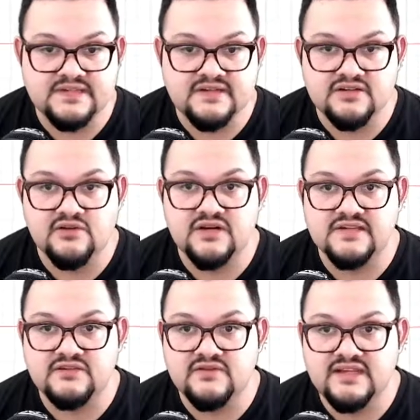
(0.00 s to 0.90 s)
So
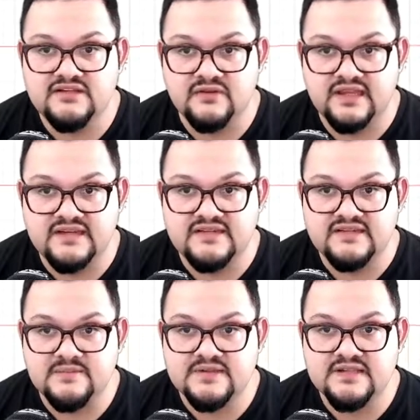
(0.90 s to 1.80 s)
constraints or
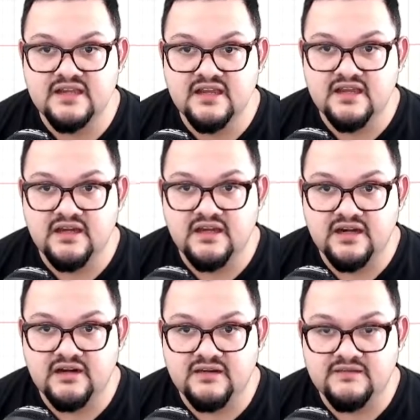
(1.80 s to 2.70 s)
relationships
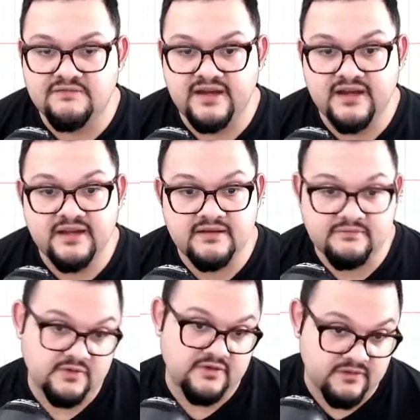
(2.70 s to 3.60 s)
are going to define,
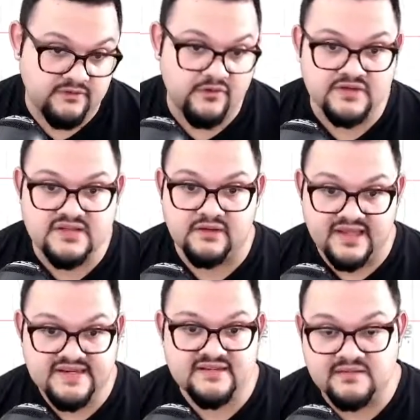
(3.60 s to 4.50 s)
of course, the
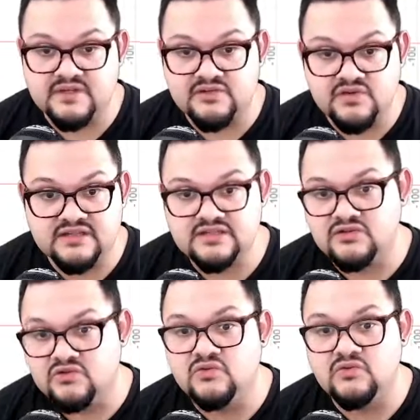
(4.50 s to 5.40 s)
relationship between
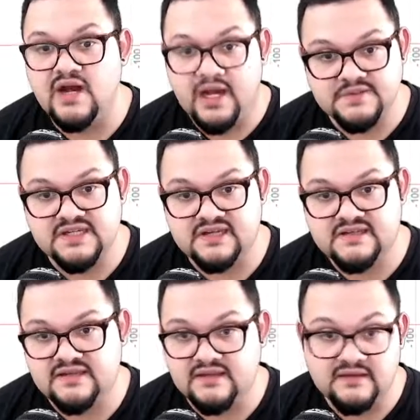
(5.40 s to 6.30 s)
two
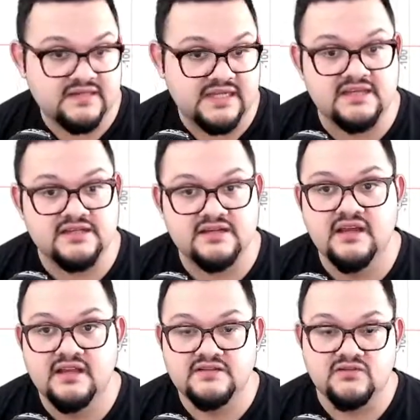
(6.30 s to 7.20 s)
objects in the sketch.
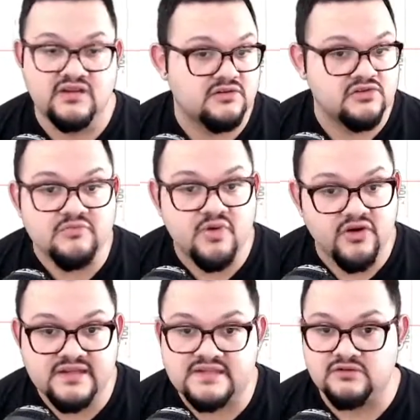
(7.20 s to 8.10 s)
So either 2
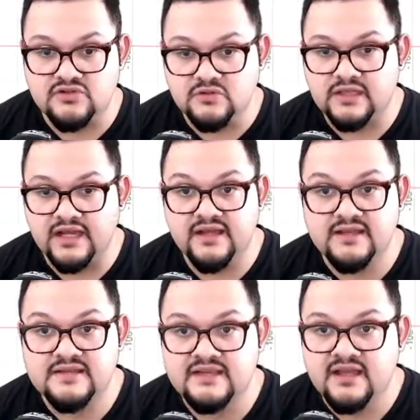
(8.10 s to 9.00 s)
points or 2 lines.